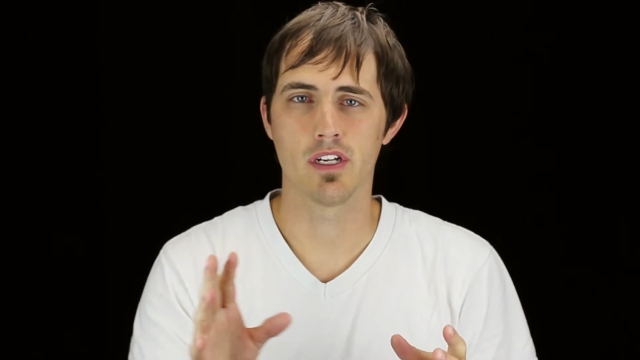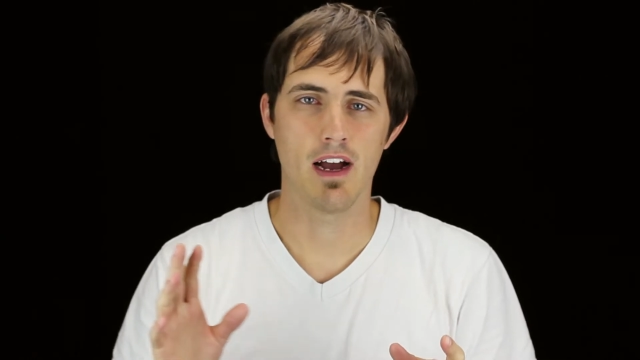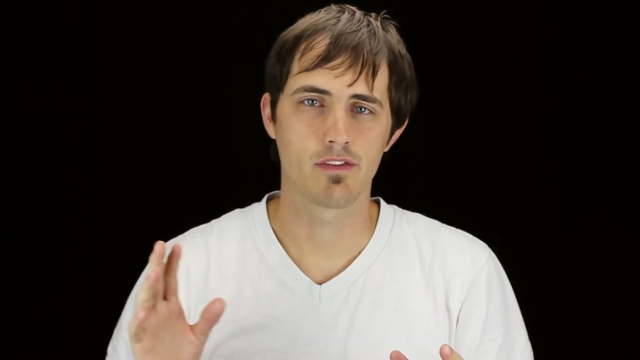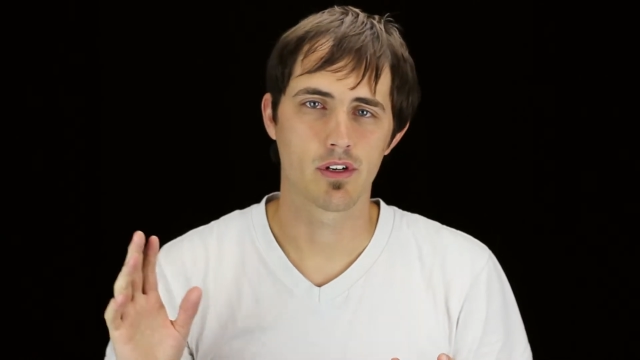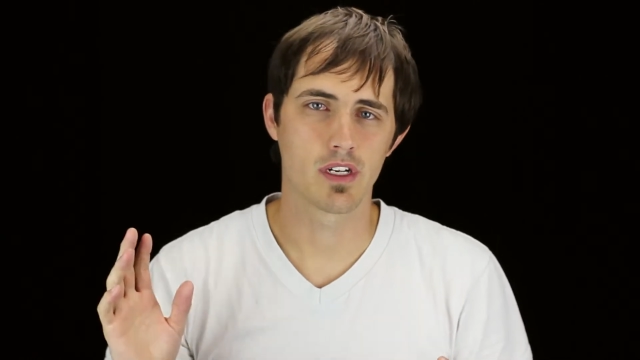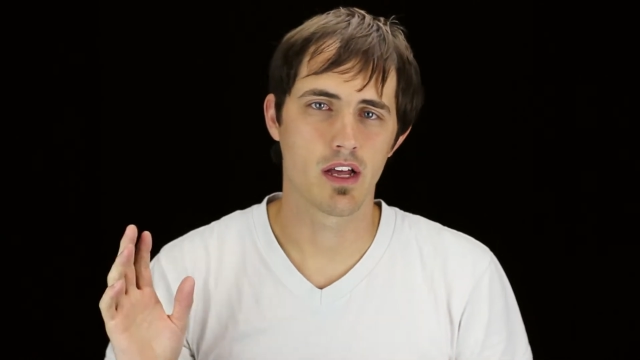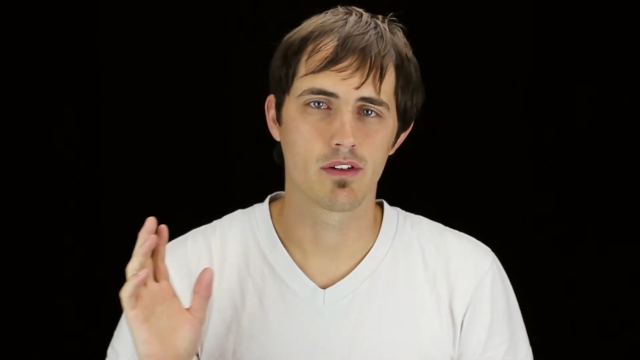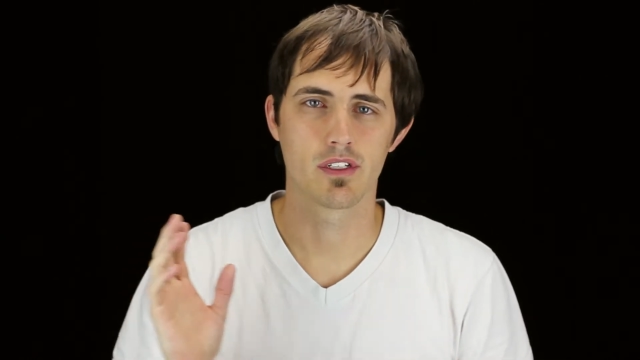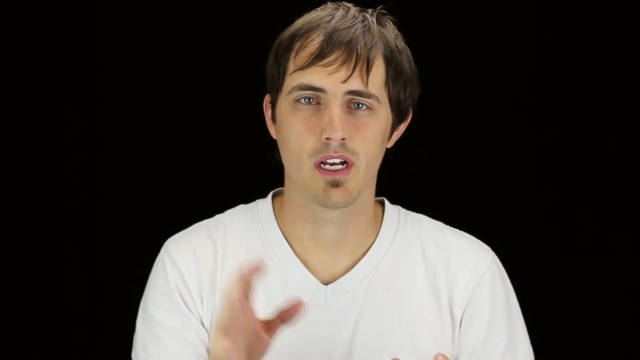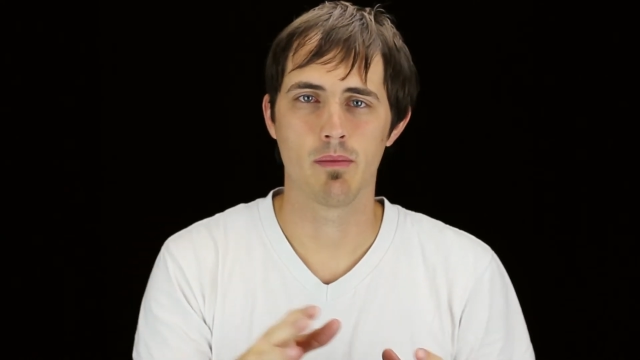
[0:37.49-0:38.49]
after another
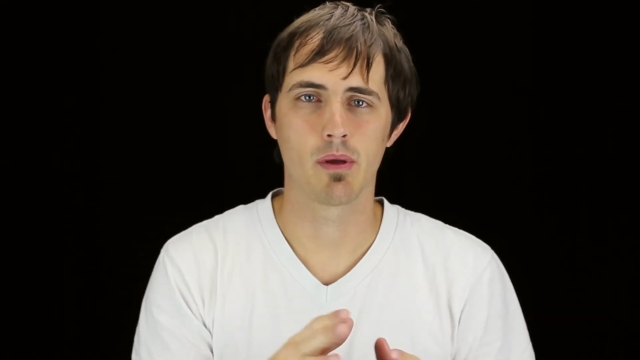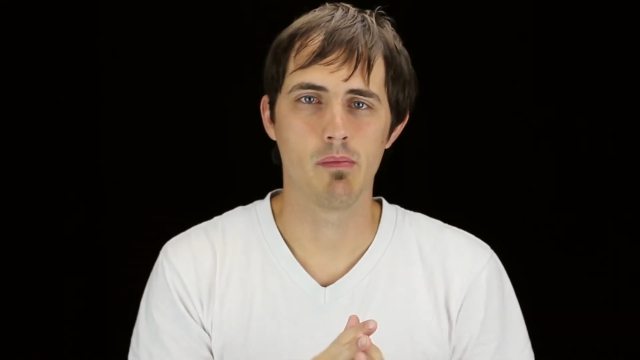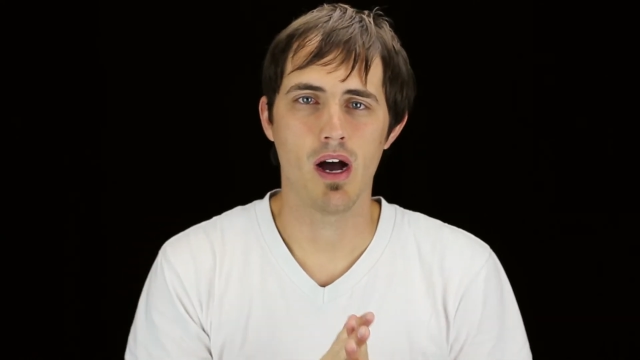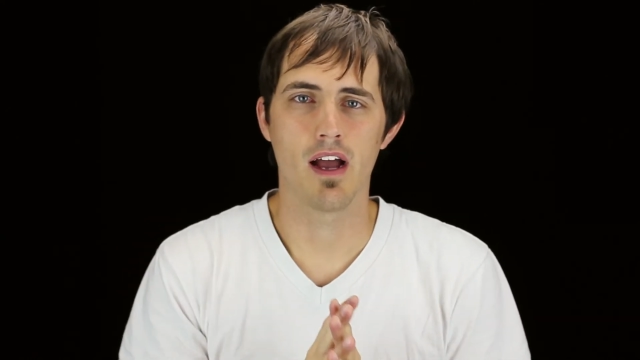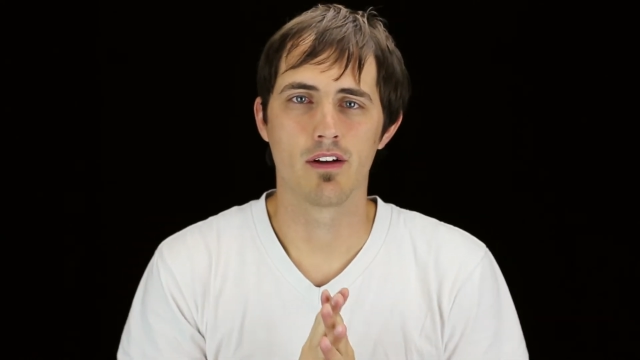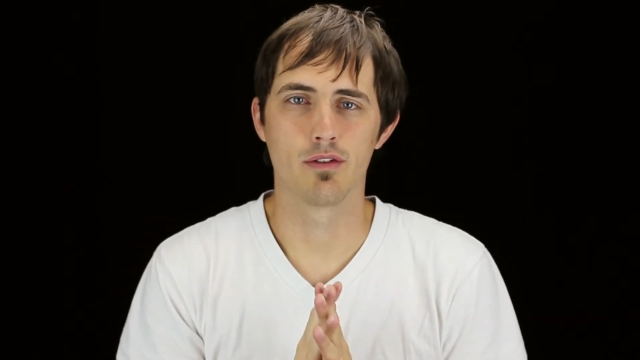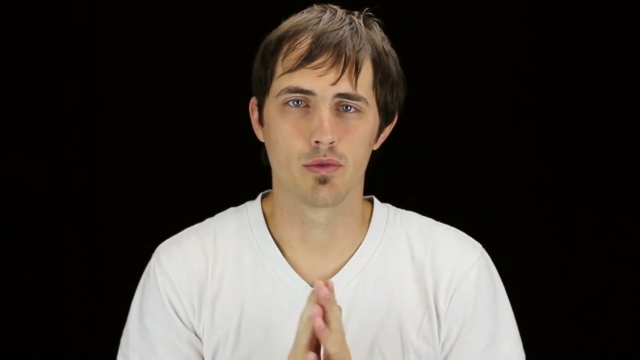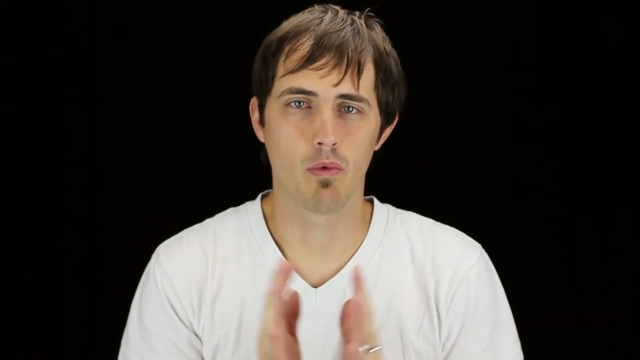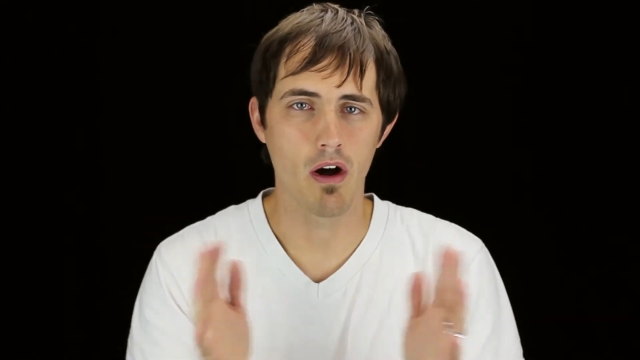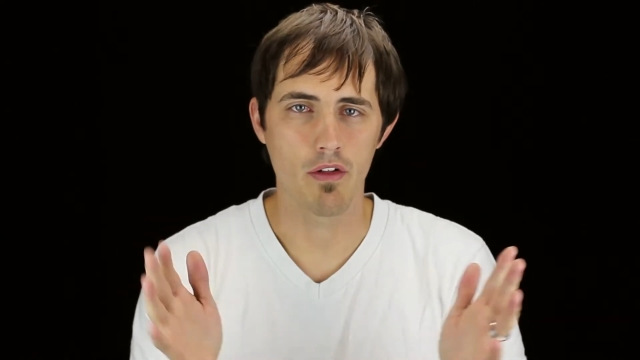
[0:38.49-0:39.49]
is coming by who's
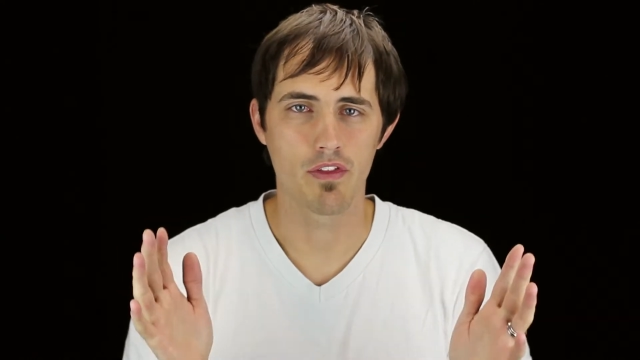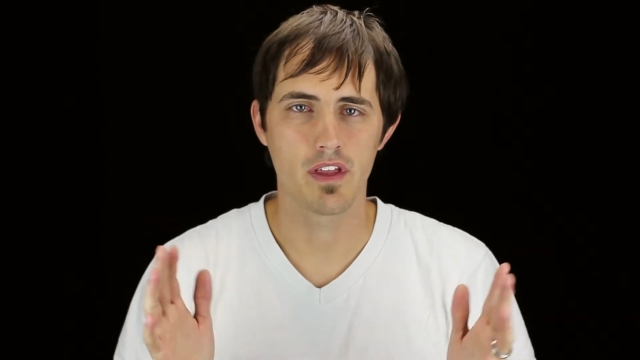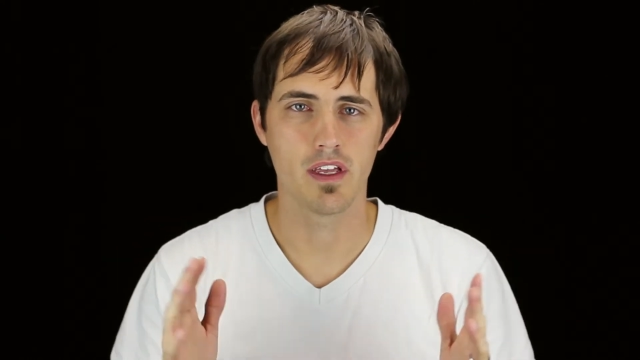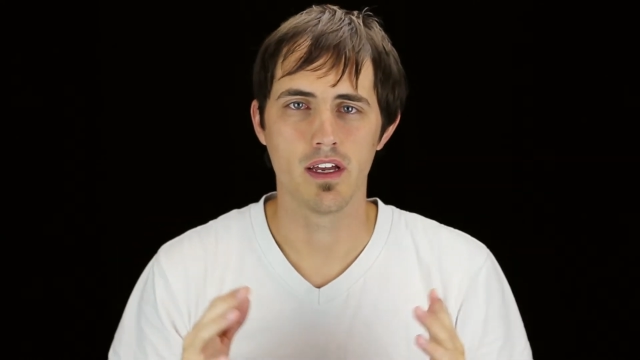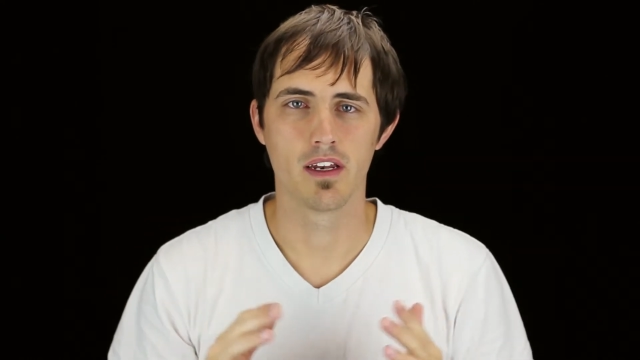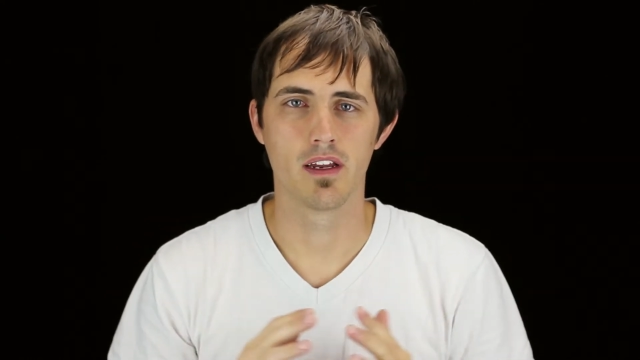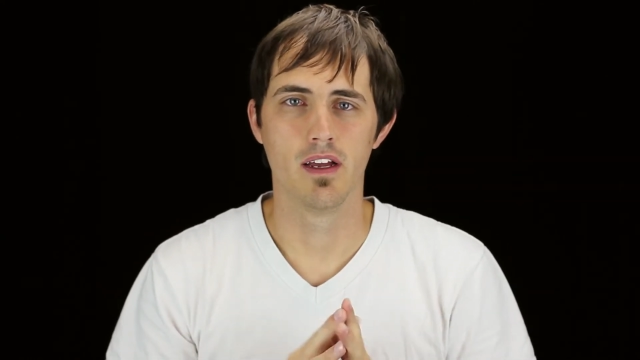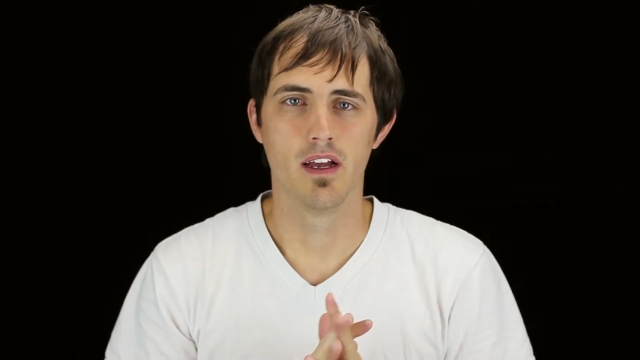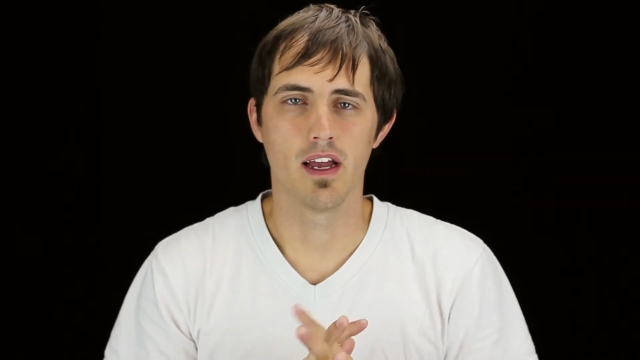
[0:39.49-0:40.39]
wealthy and